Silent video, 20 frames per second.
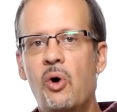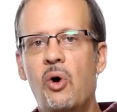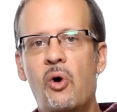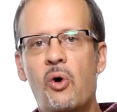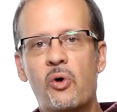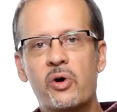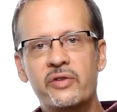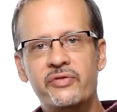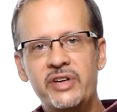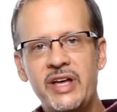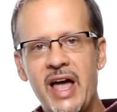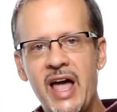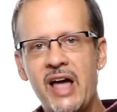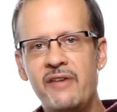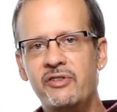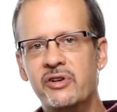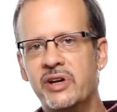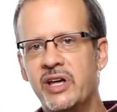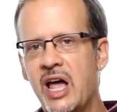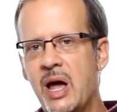Or if you have
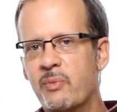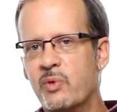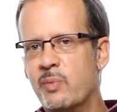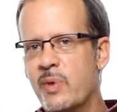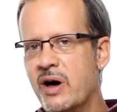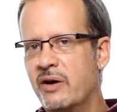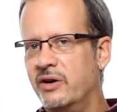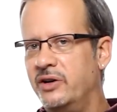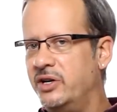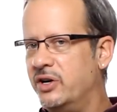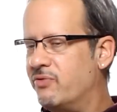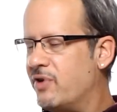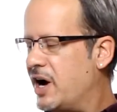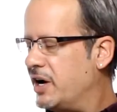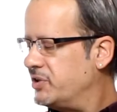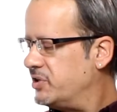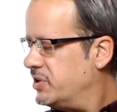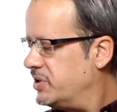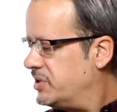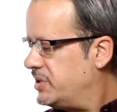your camera mounted to your
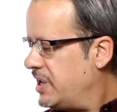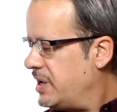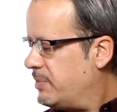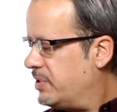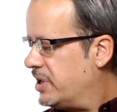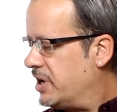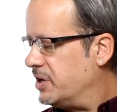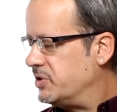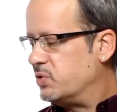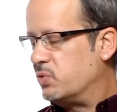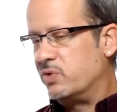Roxant stabilizer